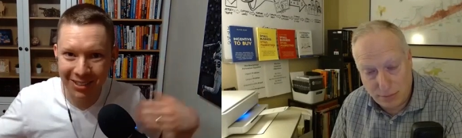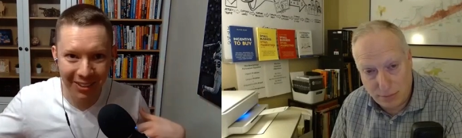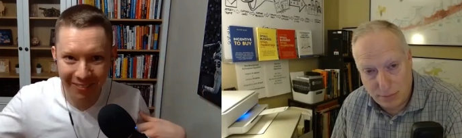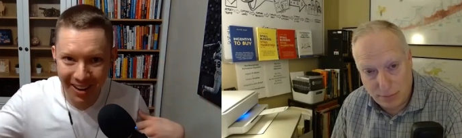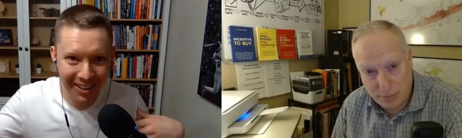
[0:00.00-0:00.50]
Speaker 1: on the
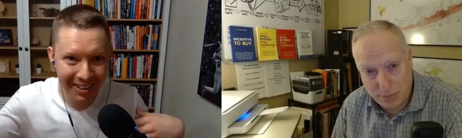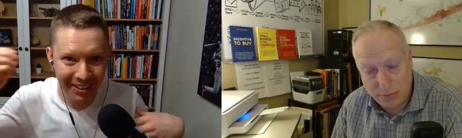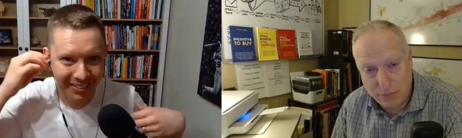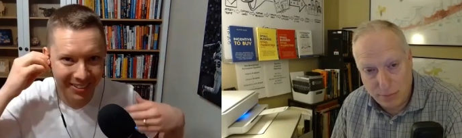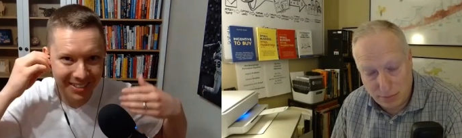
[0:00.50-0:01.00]

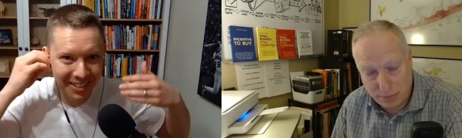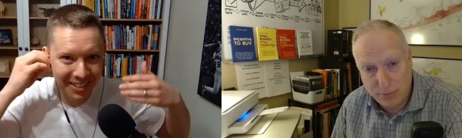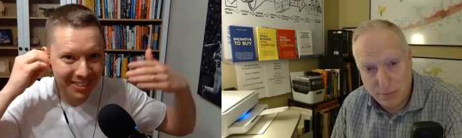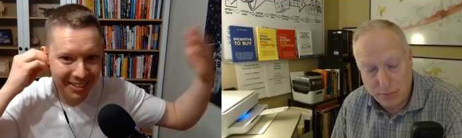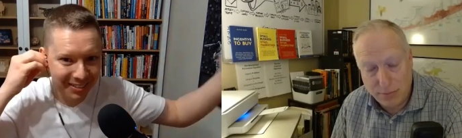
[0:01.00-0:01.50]
radio and sent
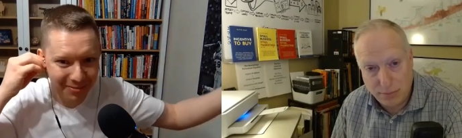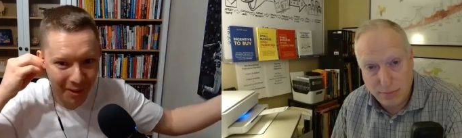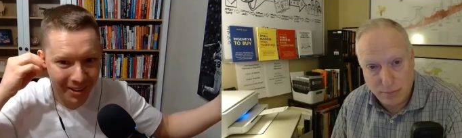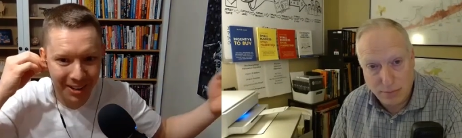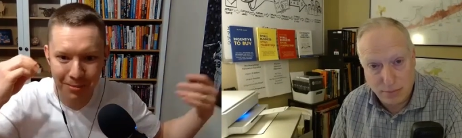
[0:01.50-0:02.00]
out
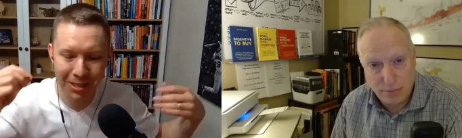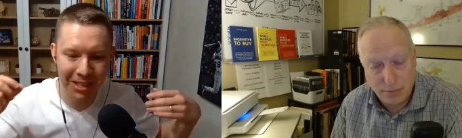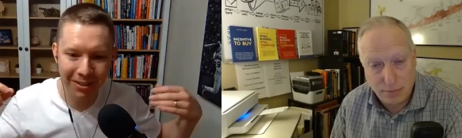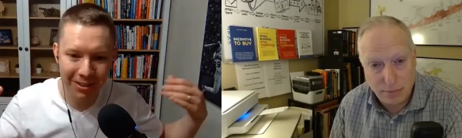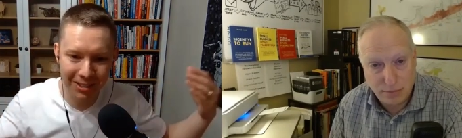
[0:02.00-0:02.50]
marketing
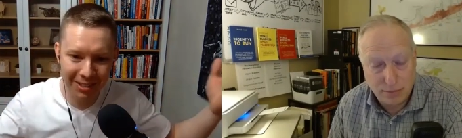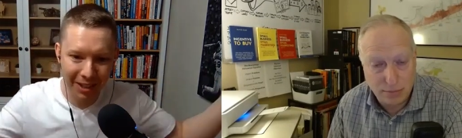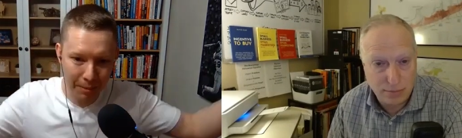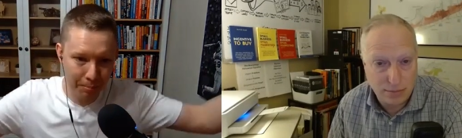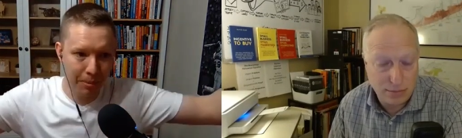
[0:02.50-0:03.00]
materials. And like
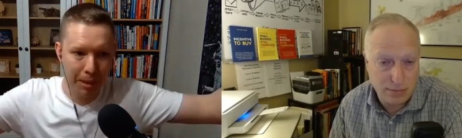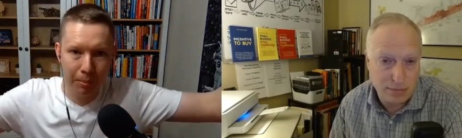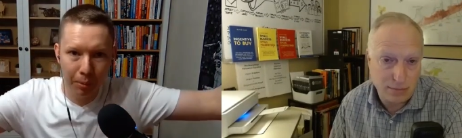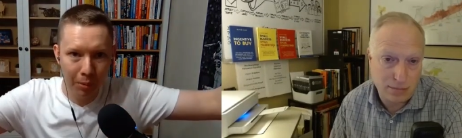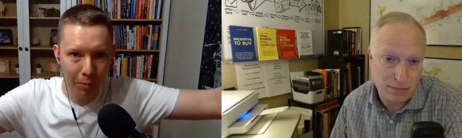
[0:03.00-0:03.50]
people
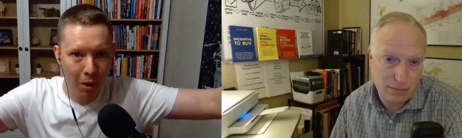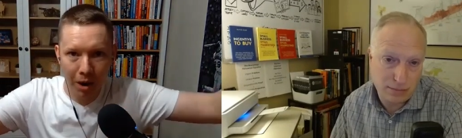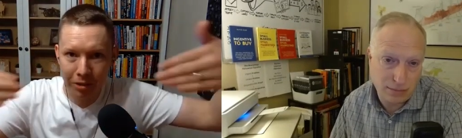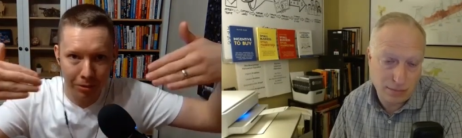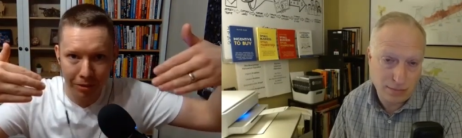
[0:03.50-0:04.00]
would
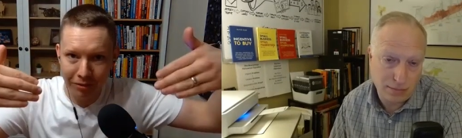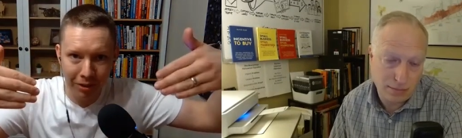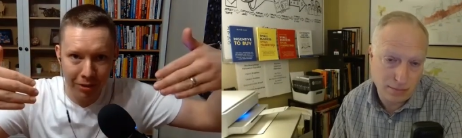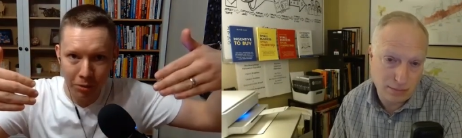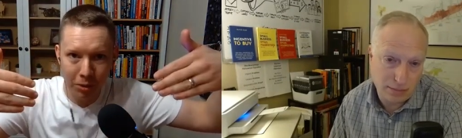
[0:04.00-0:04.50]
walk through the
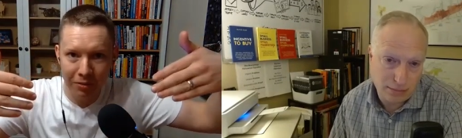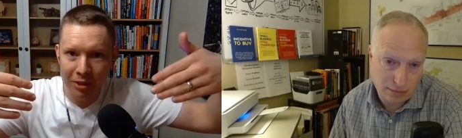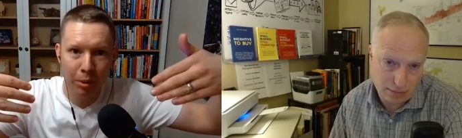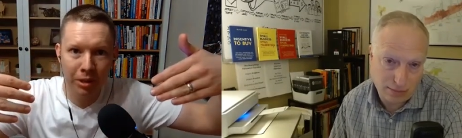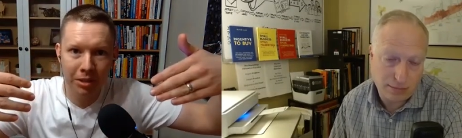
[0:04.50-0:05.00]
front door of this
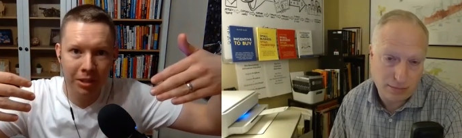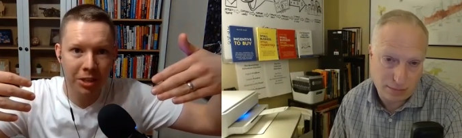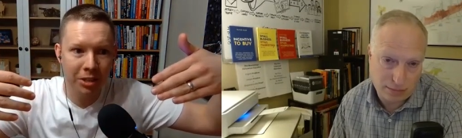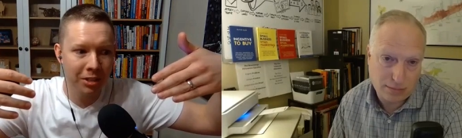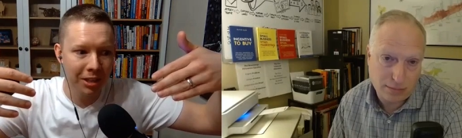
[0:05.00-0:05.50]

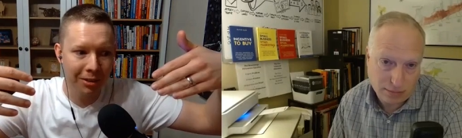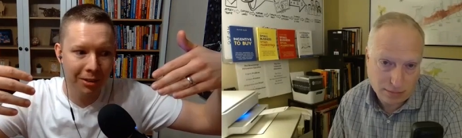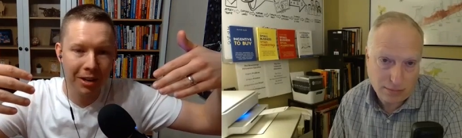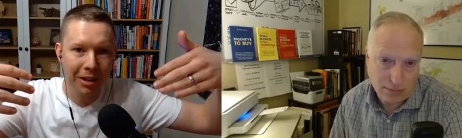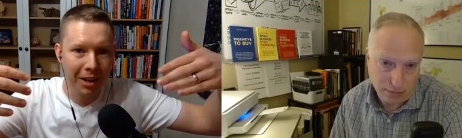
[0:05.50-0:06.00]
presentation center,
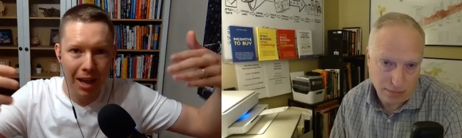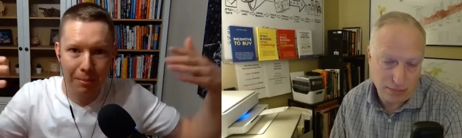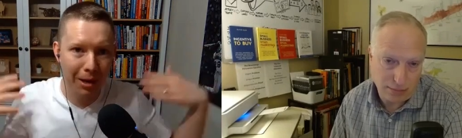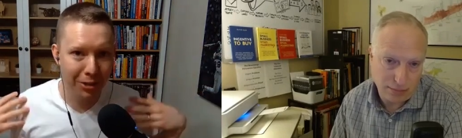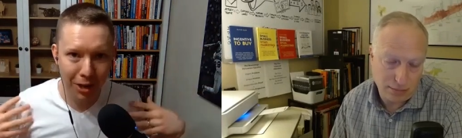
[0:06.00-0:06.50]
and
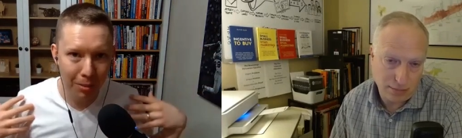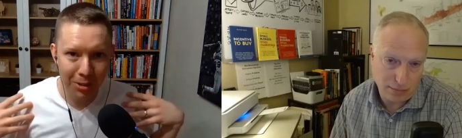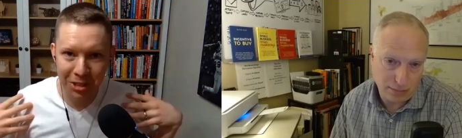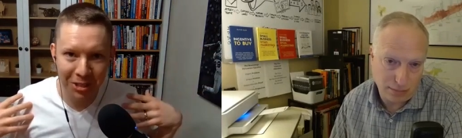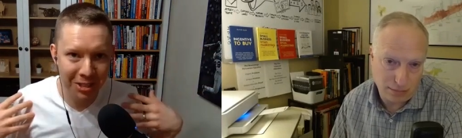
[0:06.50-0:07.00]
my job was
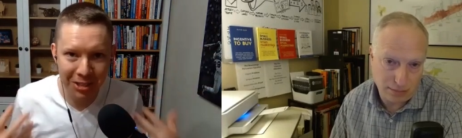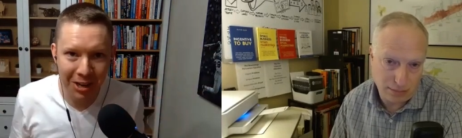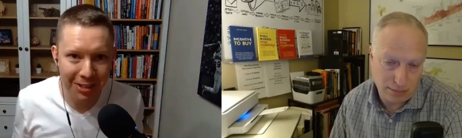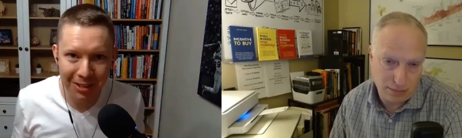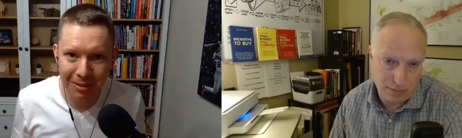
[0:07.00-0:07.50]
just to
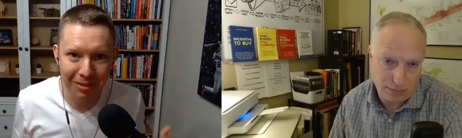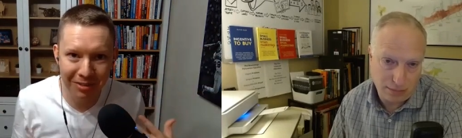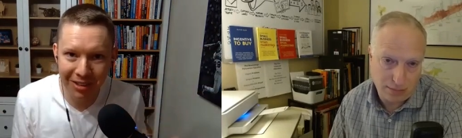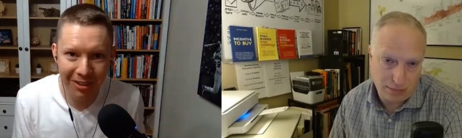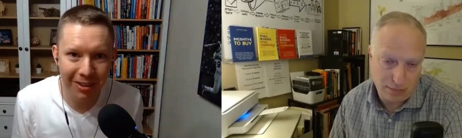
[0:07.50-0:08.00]
talk to them and
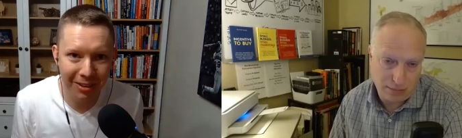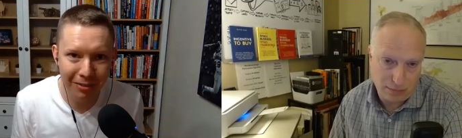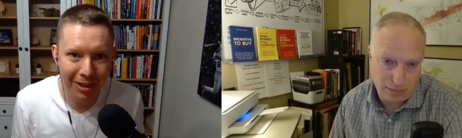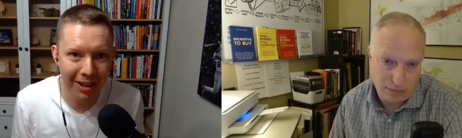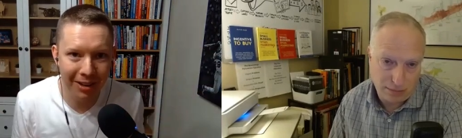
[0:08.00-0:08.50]
figure out if
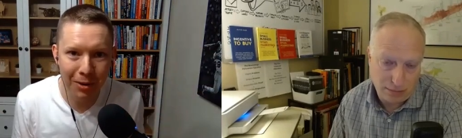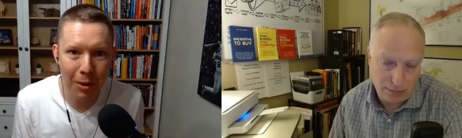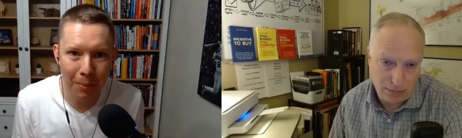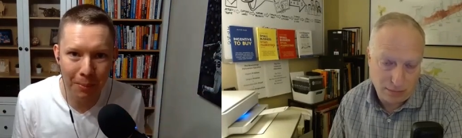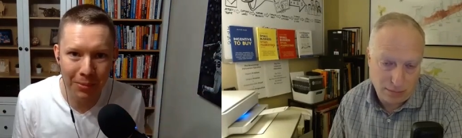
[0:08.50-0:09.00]
we had a
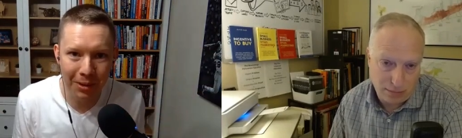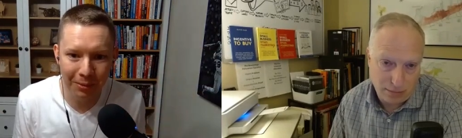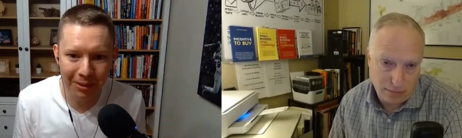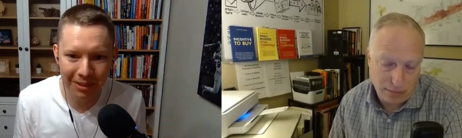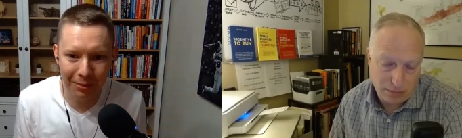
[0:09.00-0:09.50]
home that
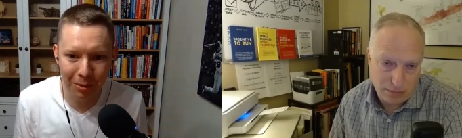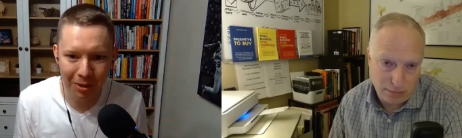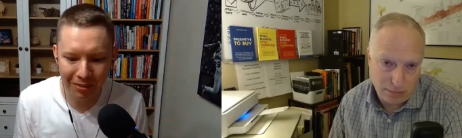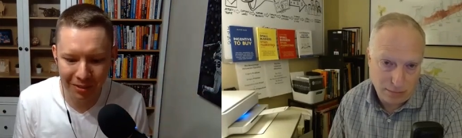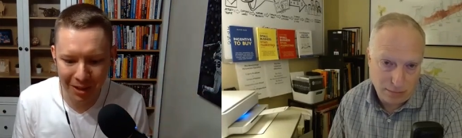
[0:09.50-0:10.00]
would
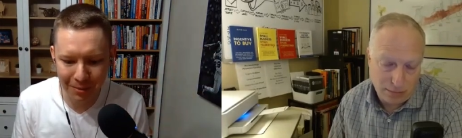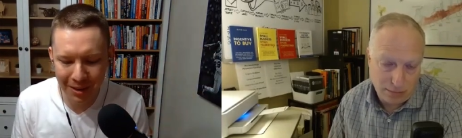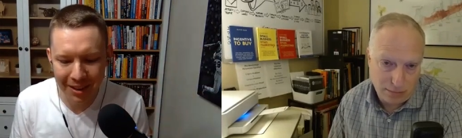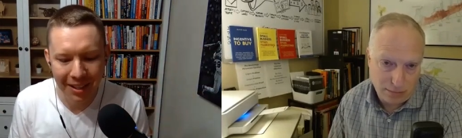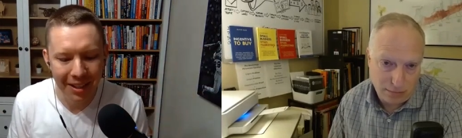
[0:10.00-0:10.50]
work for them.
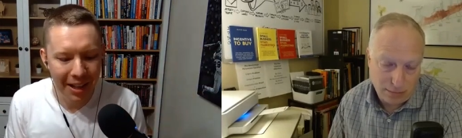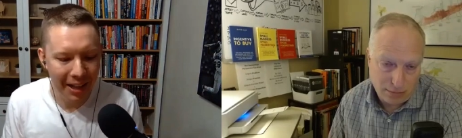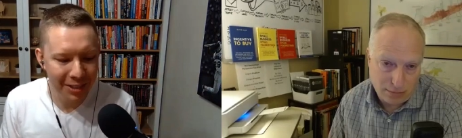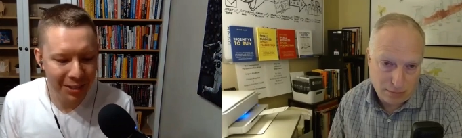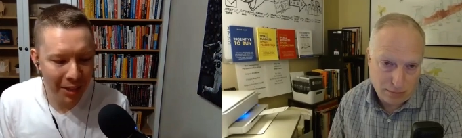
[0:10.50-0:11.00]

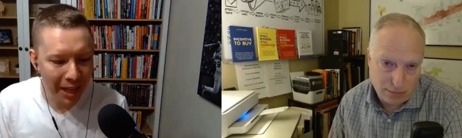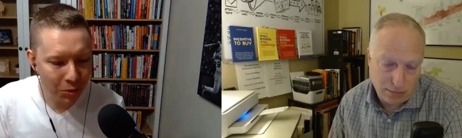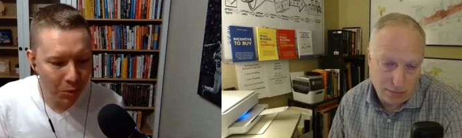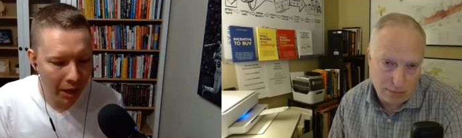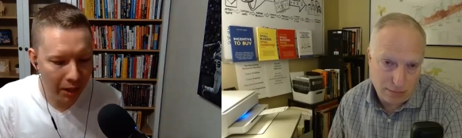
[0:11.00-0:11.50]
And so that's
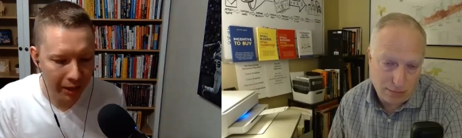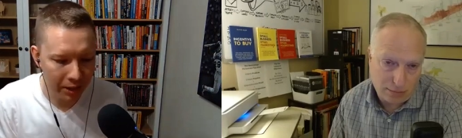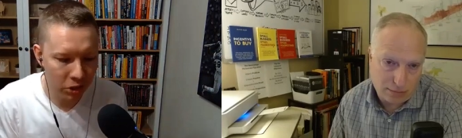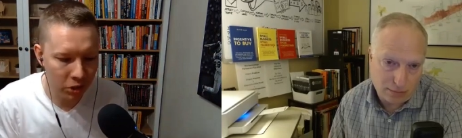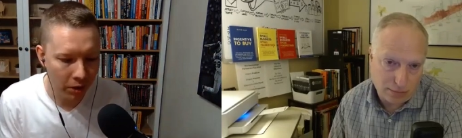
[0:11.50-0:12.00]
when I like
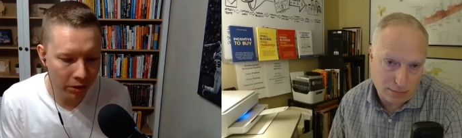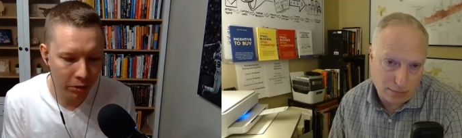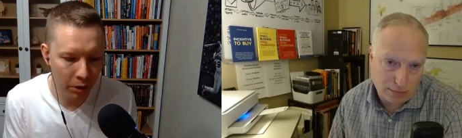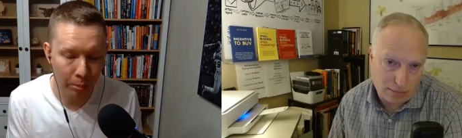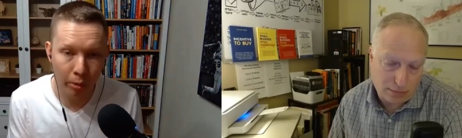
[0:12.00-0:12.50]
started
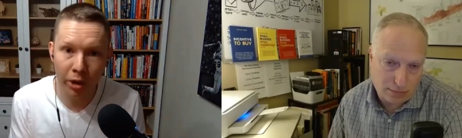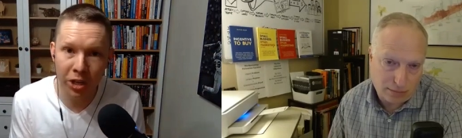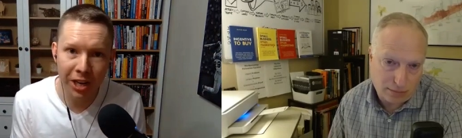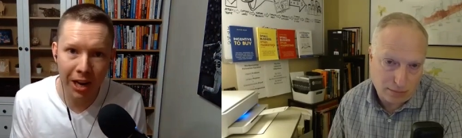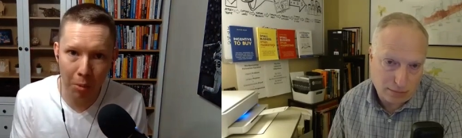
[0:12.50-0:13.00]
to
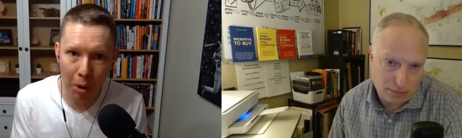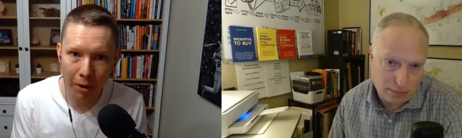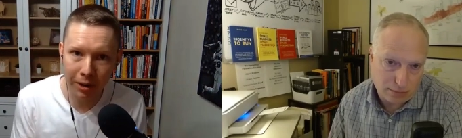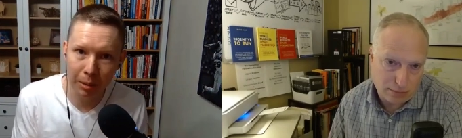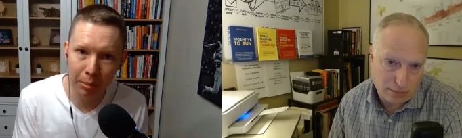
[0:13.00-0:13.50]
appreciate
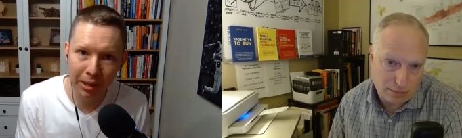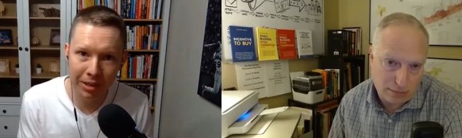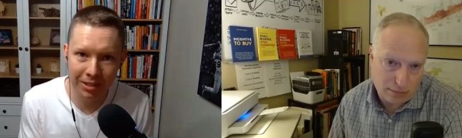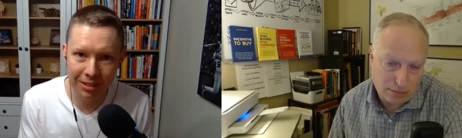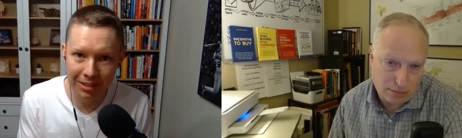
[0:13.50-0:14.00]
marketing,
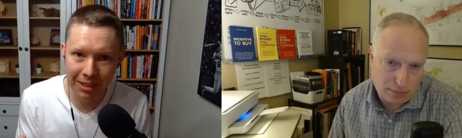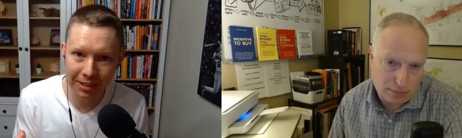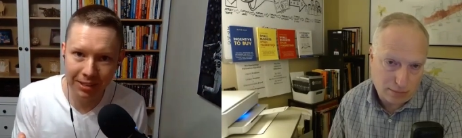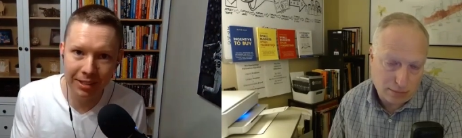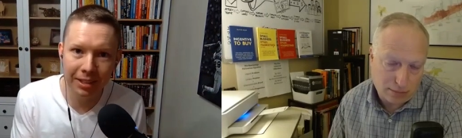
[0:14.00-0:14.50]
because it
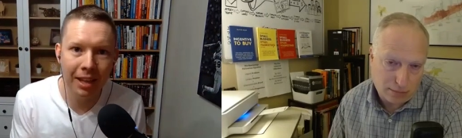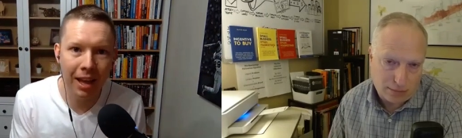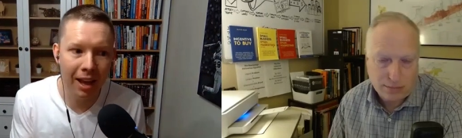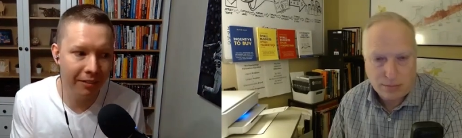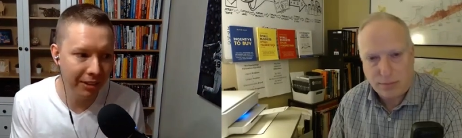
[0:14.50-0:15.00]
it did the heavy